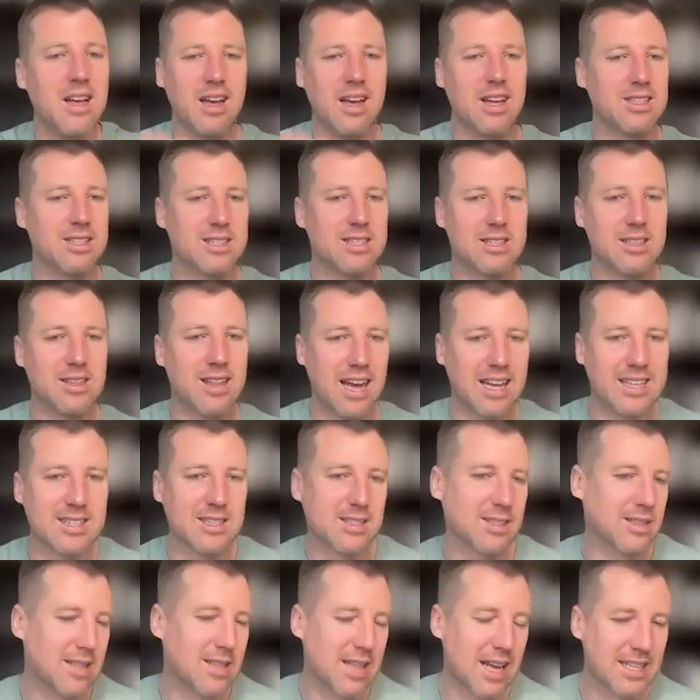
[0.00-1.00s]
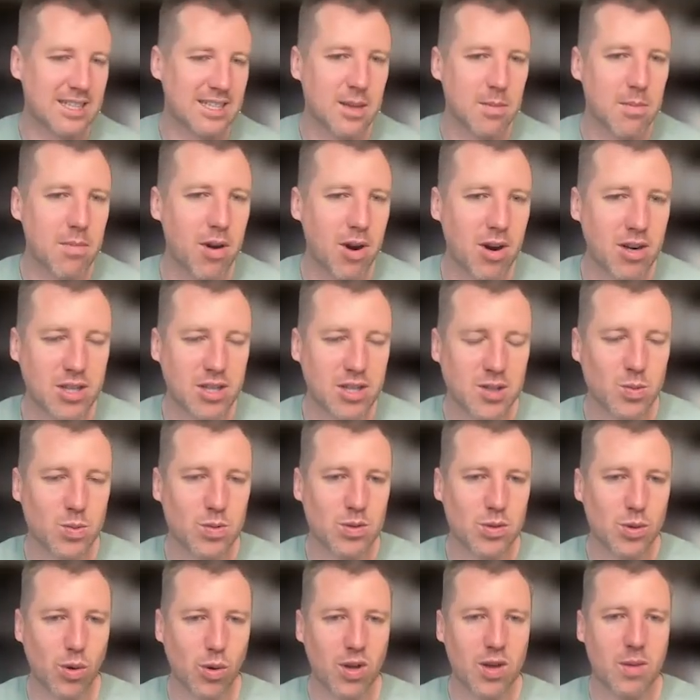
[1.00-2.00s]
That's the margins
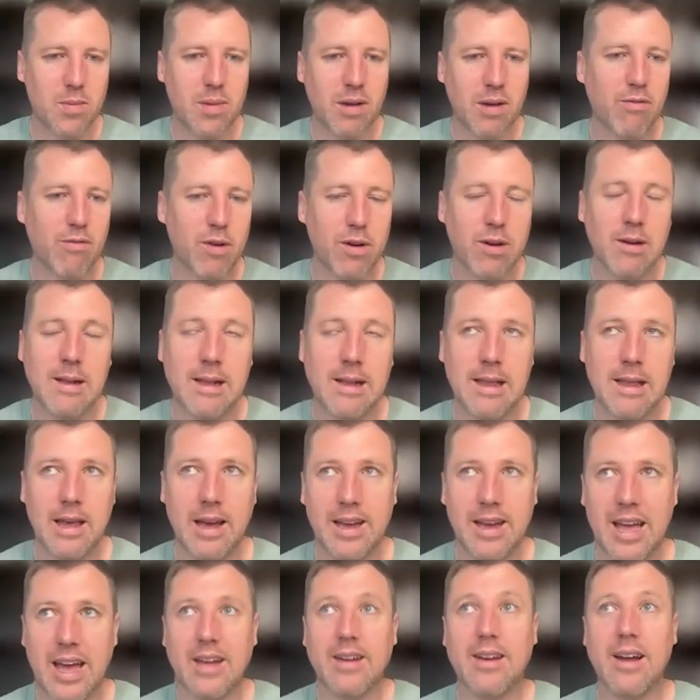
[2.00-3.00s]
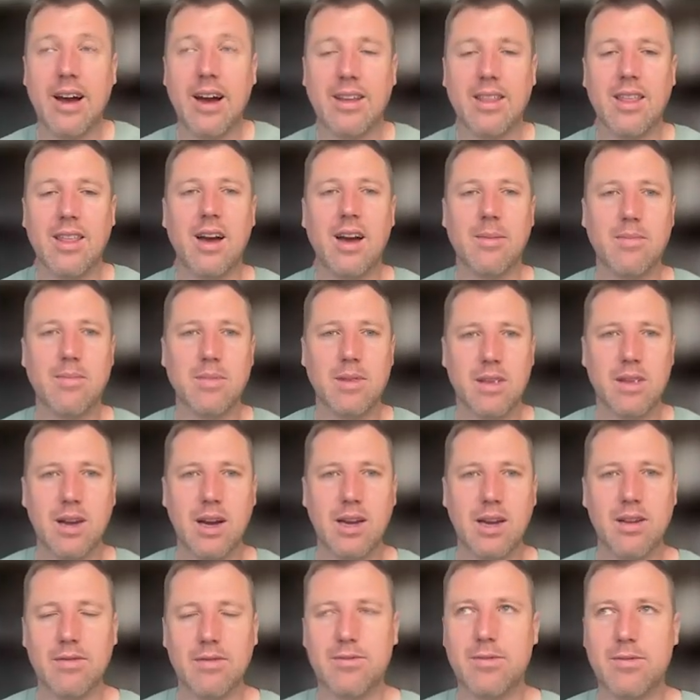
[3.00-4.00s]
we're talking about. For again,
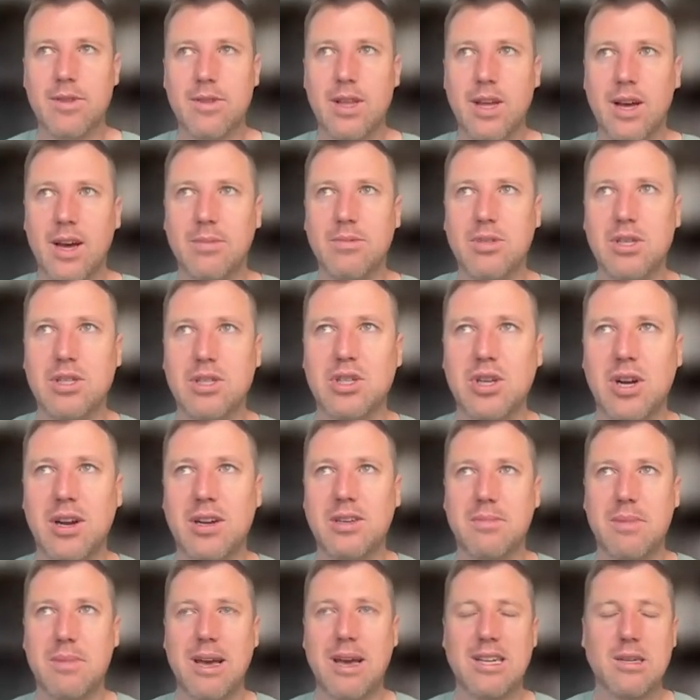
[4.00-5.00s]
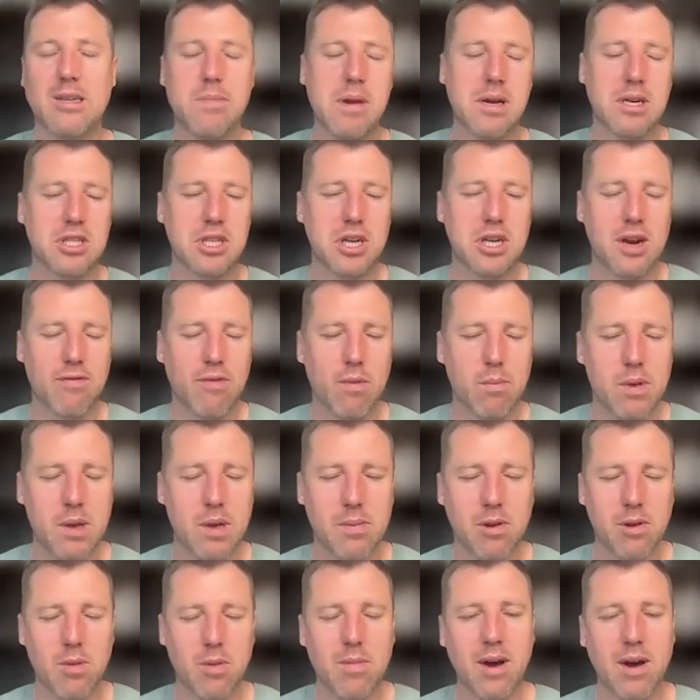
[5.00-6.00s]
I'm just trying to paint a picture here for
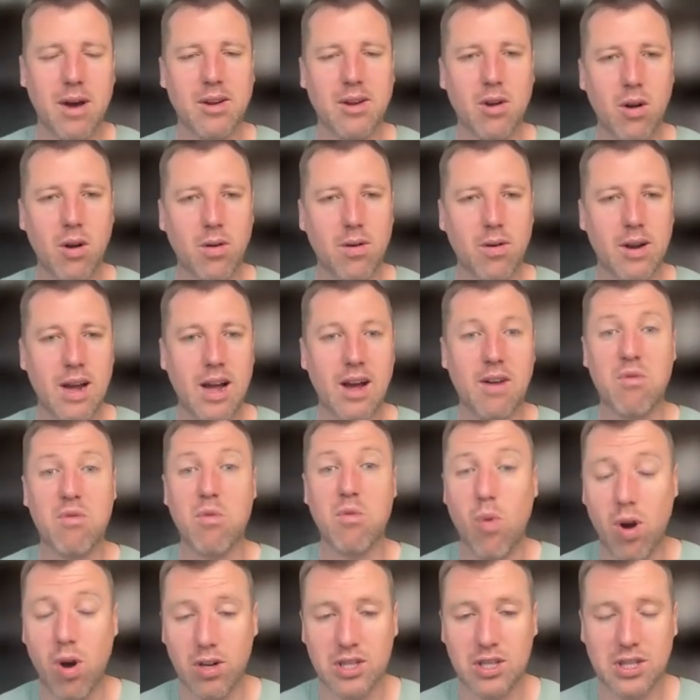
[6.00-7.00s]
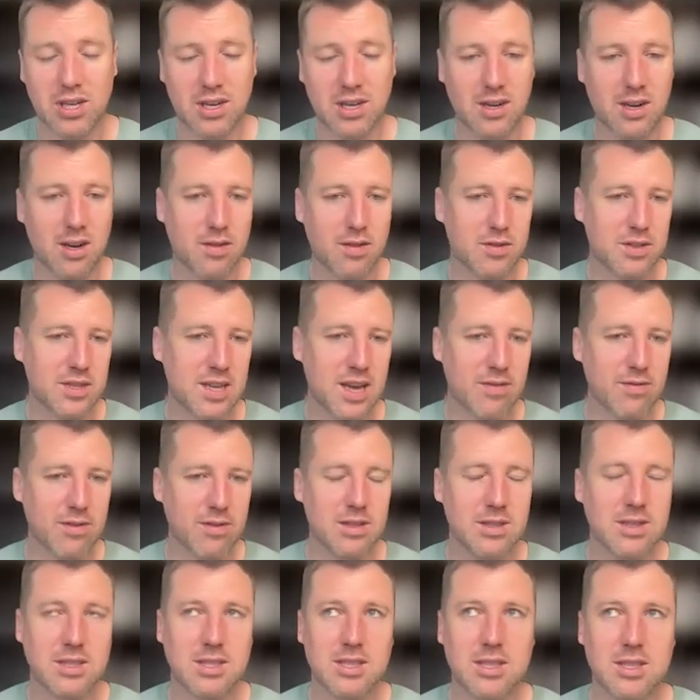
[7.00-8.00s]
people who might not have watched enough
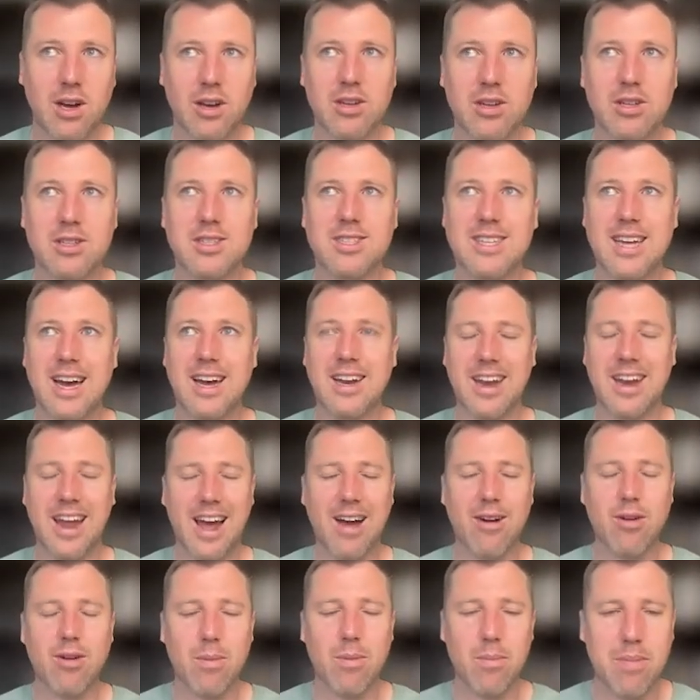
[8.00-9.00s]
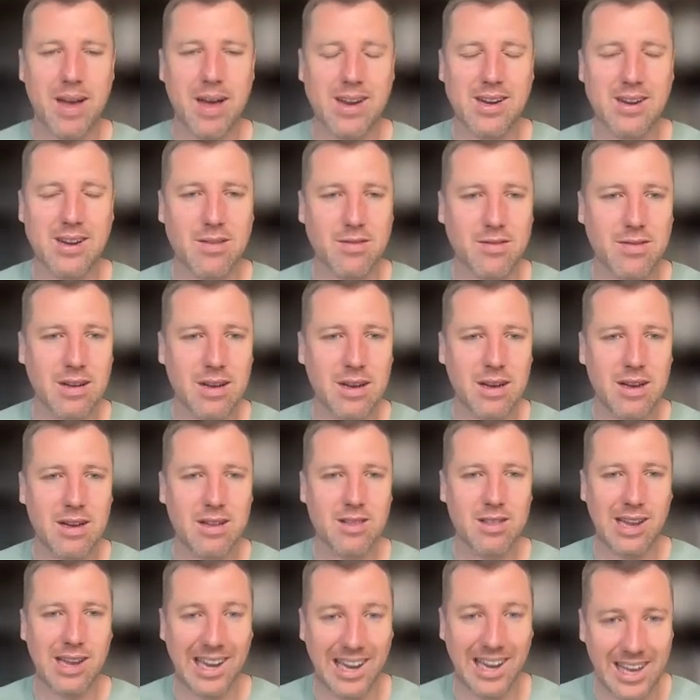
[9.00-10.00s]
sevens to understand how competitive
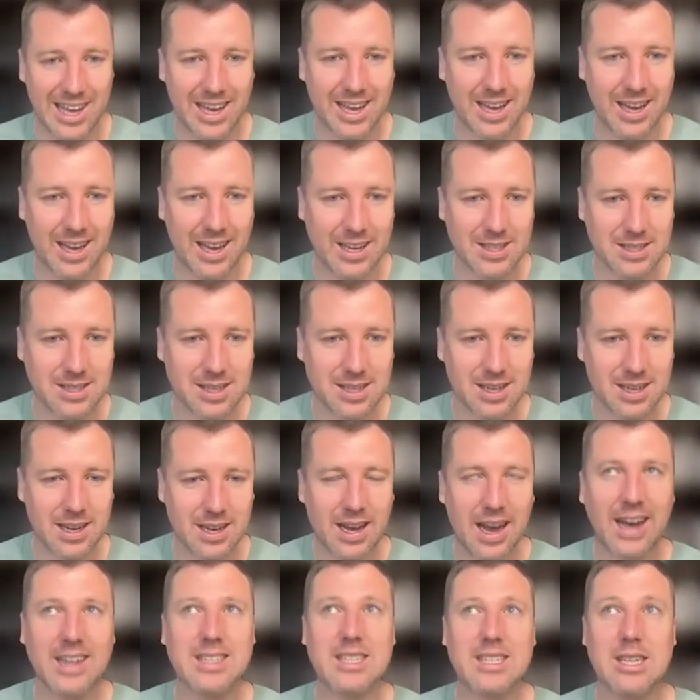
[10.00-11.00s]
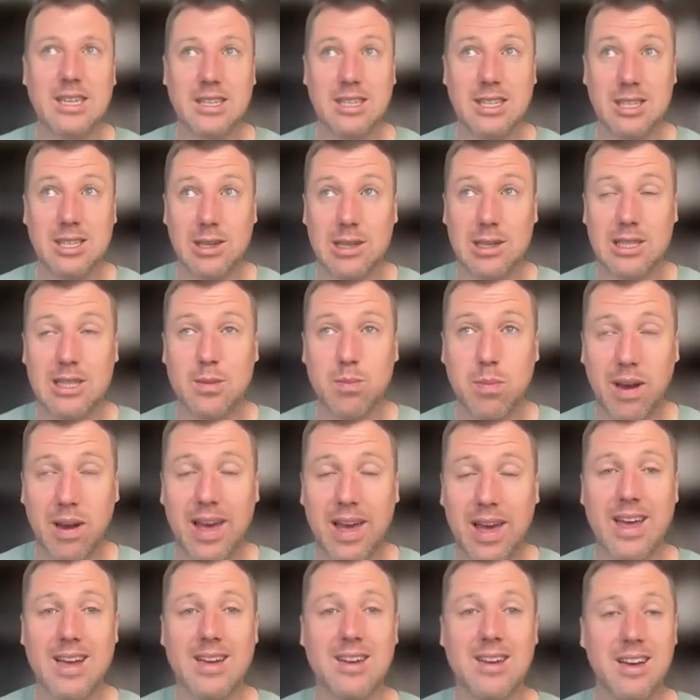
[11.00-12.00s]
the league is, and to
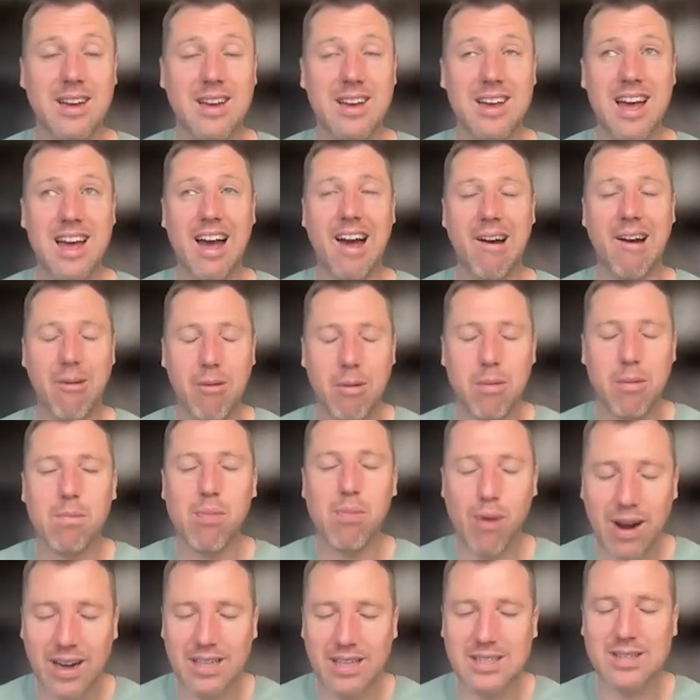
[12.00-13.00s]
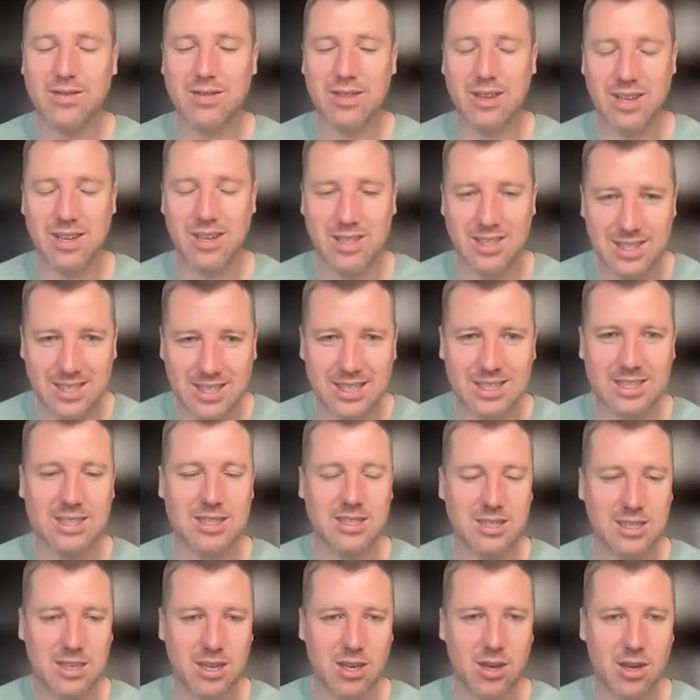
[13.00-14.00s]
explain how impressive the
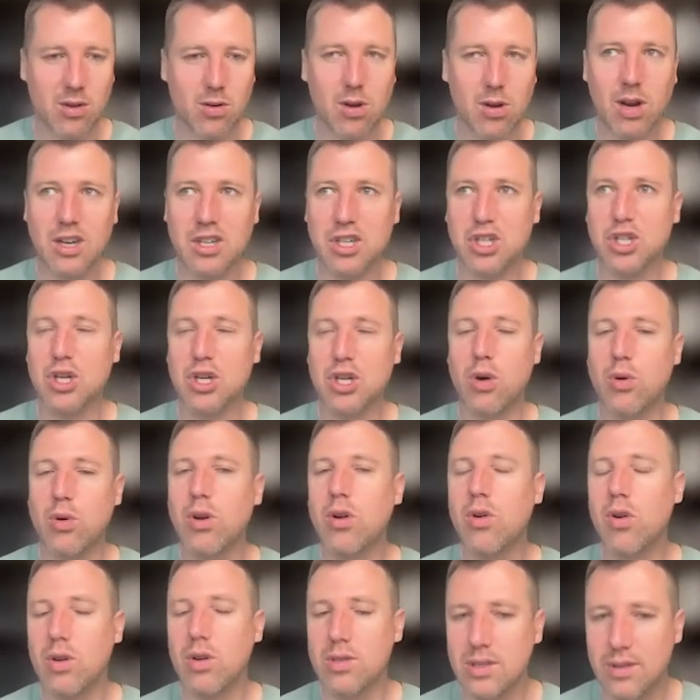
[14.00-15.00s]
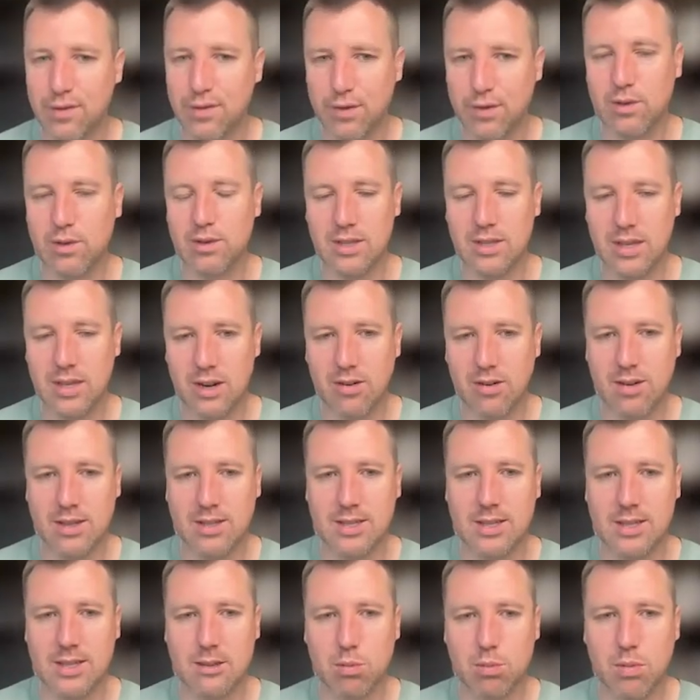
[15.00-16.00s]
consistency you guys showed across a full
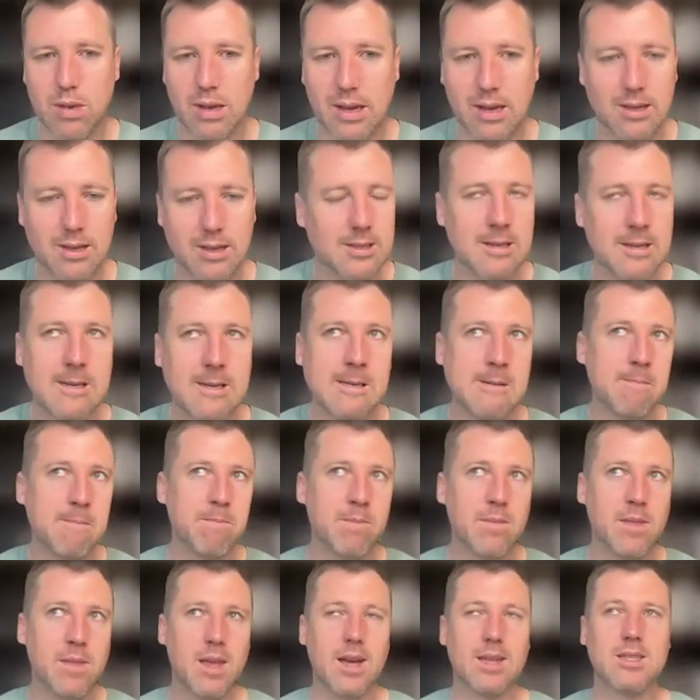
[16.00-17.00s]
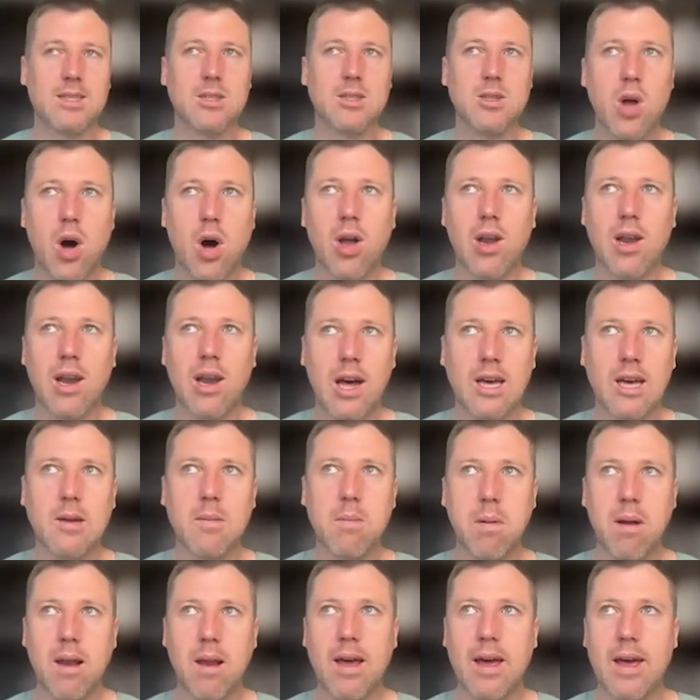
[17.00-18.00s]
series is, because it's not
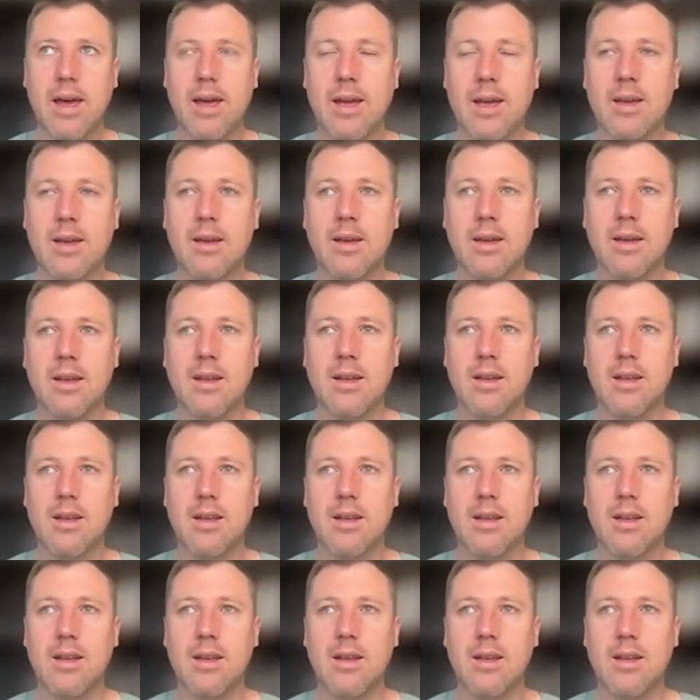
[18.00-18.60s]
like playing